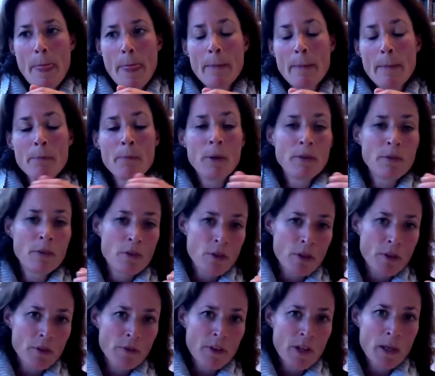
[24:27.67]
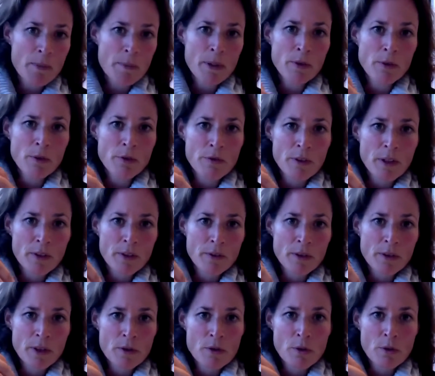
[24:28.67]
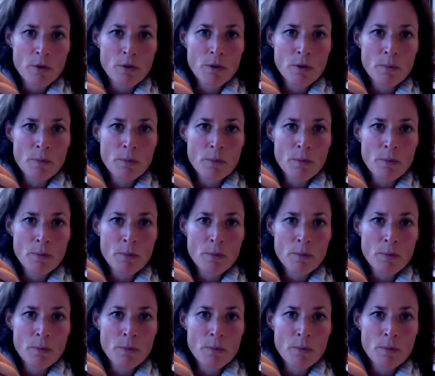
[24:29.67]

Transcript: But this environmental factor that's also